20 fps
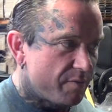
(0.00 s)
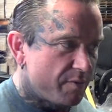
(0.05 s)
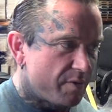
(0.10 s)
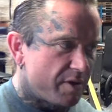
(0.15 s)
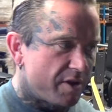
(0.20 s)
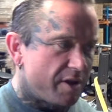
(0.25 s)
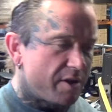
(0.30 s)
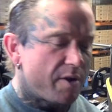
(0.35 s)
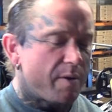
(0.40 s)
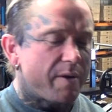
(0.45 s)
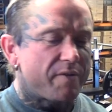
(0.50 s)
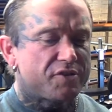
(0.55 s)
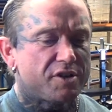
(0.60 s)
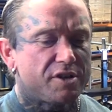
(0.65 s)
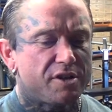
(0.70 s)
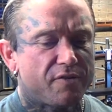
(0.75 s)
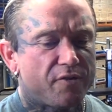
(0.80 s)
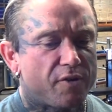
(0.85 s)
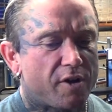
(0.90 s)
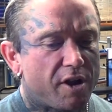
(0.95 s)
we're like, oh, I've
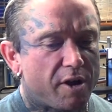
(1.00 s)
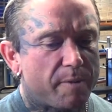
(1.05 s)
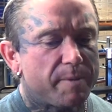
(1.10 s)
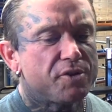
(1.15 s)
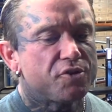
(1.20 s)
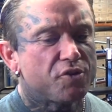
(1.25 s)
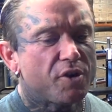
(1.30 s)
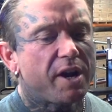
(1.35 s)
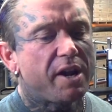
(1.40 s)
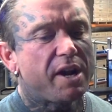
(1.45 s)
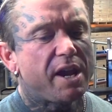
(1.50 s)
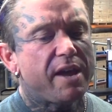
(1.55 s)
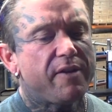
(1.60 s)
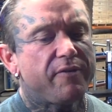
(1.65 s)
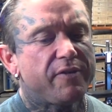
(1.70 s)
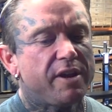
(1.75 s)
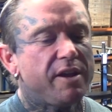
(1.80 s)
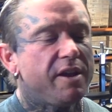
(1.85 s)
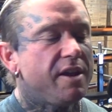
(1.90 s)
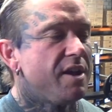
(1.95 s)
seen you for a while. I've been training
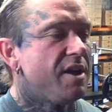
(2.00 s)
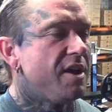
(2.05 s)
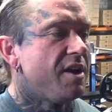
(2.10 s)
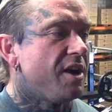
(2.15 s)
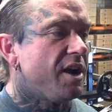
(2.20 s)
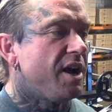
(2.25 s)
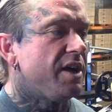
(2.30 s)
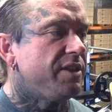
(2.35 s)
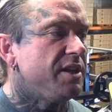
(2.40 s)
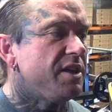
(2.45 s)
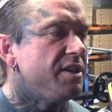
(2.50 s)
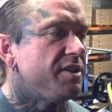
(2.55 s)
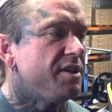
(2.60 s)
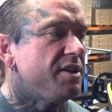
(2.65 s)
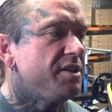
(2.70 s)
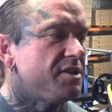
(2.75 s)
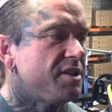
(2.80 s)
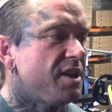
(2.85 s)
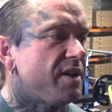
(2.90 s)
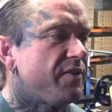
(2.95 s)
heavy. I did
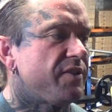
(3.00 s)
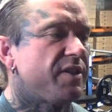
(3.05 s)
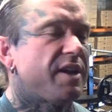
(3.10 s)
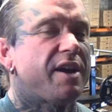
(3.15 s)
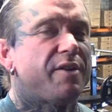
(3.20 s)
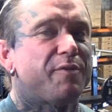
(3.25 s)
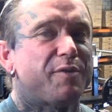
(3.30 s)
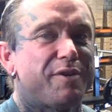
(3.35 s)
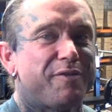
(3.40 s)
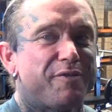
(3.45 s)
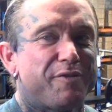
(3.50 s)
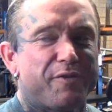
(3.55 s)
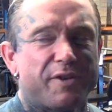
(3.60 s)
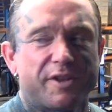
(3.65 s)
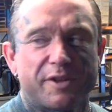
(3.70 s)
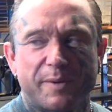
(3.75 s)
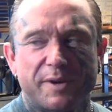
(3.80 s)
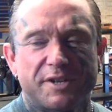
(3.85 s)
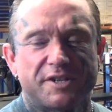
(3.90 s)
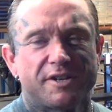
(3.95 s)
this the other day and we were
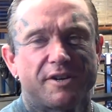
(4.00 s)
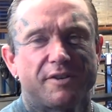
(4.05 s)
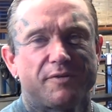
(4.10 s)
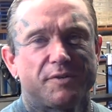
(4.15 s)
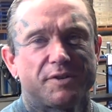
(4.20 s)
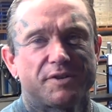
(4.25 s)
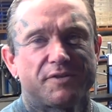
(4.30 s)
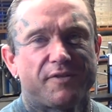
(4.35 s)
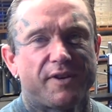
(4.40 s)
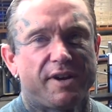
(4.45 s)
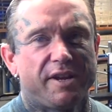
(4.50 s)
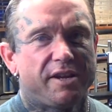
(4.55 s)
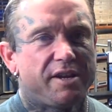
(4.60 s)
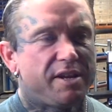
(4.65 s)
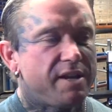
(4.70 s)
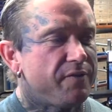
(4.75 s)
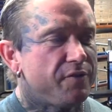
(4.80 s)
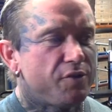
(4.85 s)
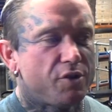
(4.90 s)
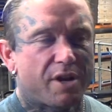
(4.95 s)
thinking to ourselves, well, it's funny, you
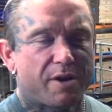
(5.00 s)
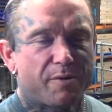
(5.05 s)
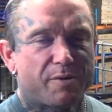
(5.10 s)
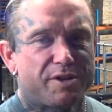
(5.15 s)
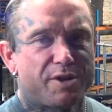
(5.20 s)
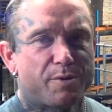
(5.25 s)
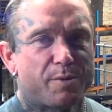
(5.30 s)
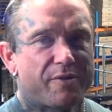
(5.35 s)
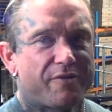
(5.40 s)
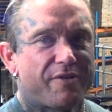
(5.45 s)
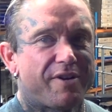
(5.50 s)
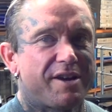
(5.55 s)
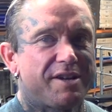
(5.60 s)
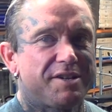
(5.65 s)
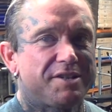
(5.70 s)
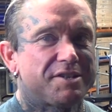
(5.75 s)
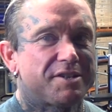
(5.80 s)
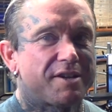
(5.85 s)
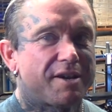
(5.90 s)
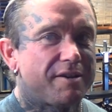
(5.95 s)
never do that when you're with
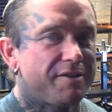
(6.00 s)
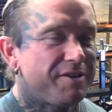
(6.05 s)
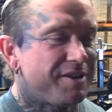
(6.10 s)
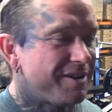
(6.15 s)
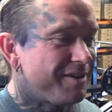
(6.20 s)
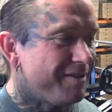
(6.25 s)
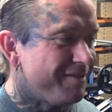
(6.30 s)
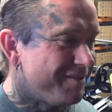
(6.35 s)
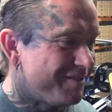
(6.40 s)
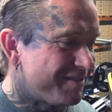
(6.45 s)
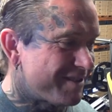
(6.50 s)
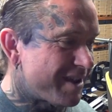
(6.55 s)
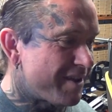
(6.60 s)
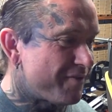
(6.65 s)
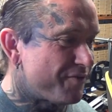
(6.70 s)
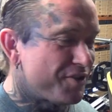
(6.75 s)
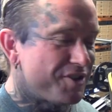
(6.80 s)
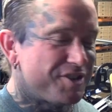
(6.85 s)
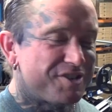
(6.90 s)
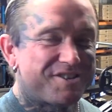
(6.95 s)
us. So, you know, they
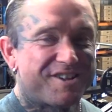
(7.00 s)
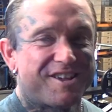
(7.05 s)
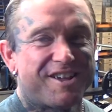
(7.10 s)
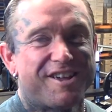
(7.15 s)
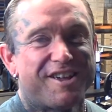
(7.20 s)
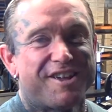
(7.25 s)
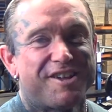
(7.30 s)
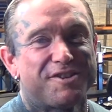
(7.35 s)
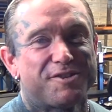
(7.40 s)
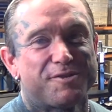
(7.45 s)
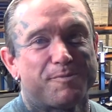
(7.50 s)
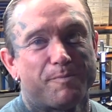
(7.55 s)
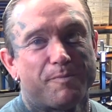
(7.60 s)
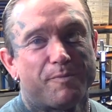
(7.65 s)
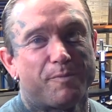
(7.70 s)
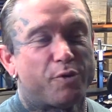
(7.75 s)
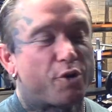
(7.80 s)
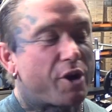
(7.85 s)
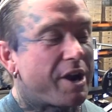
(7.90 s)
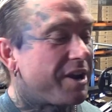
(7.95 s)
have these
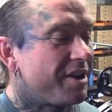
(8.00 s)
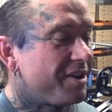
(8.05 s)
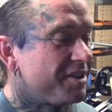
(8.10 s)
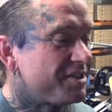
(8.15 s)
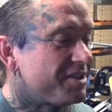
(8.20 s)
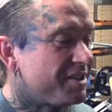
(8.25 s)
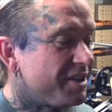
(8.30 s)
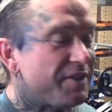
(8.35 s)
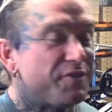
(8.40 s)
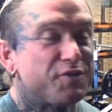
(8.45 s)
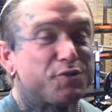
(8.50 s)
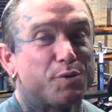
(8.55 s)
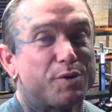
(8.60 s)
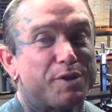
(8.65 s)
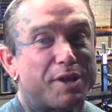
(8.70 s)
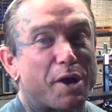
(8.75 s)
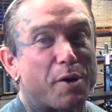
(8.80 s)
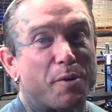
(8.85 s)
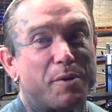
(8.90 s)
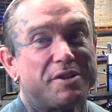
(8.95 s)
miraculous lifts
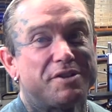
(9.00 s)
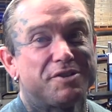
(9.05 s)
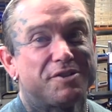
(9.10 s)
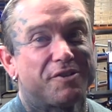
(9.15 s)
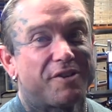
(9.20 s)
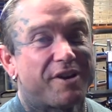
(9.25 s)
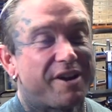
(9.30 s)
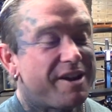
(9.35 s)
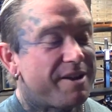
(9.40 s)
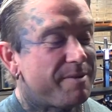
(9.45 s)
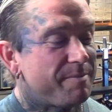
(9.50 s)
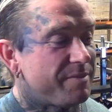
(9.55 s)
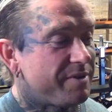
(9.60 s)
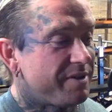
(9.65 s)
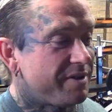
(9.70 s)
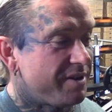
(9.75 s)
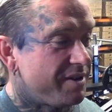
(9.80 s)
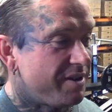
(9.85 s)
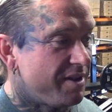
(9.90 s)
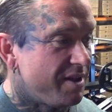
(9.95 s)
when no one's around.
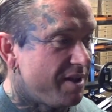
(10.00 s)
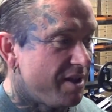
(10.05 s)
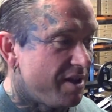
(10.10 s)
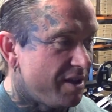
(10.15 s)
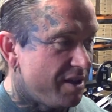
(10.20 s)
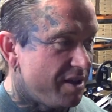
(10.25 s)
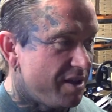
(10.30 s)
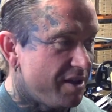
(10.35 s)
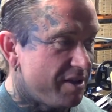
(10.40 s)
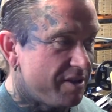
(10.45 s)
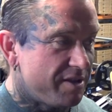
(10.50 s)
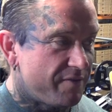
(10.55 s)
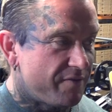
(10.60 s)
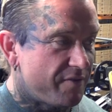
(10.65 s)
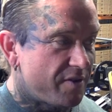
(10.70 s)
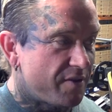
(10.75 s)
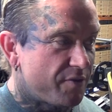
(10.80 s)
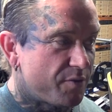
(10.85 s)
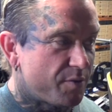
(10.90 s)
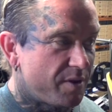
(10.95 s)
But yeah, I did
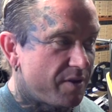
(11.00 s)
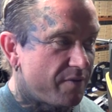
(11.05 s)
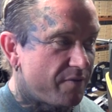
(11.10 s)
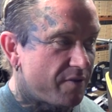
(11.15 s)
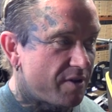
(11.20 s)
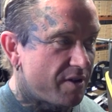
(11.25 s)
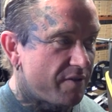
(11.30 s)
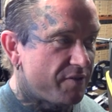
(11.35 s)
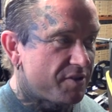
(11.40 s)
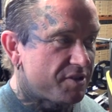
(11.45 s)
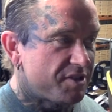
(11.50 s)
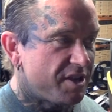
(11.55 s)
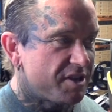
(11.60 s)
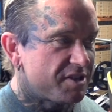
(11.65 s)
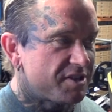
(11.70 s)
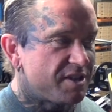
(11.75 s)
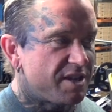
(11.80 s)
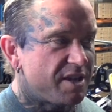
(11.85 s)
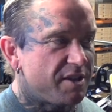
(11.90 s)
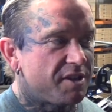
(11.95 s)
525 for
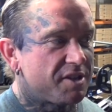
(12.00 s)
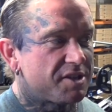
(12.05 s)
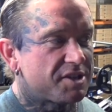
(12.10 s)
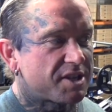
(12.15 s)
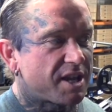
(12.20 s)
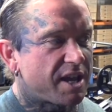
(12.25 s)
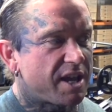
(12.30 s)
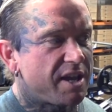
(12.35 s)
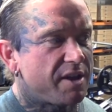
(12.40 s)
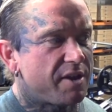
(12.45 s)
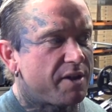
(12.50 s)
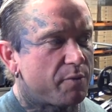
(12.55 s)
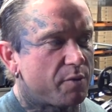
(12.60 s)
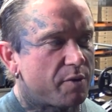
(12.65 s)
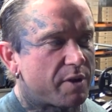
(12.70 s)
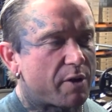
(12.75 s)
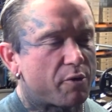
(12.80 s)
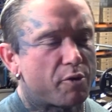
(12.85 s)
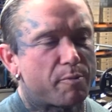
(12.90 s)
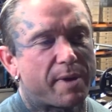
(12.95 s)
6. And then to say, well,
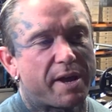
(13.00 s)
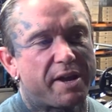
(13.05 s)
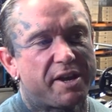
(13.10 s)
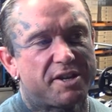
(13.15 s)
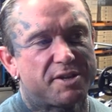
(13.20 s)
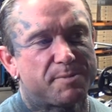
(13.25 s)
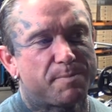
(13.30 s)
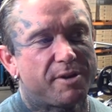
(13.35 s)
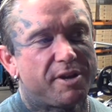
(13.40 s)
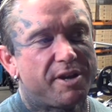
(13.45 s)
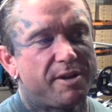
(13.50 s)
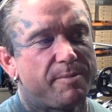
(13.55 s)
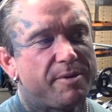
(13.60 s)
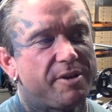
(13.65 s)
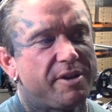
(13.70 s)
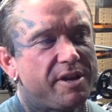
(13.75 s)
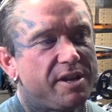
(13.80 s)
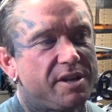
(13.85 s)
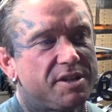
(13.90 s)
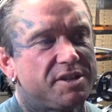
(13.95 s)
that would make his
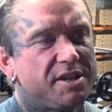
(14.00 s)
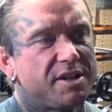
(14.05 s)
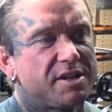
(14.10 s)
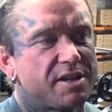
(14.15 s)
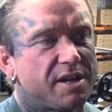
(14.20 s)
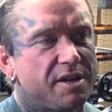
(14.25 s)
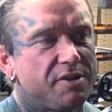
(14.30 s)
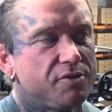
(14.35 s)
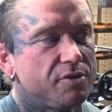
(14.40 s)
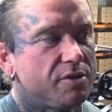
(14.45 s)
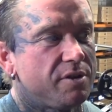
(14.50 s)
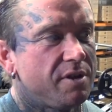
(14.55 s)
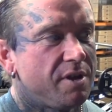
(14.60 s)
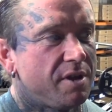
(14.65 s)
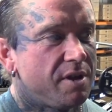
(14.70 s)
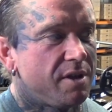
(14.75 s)
PB 600.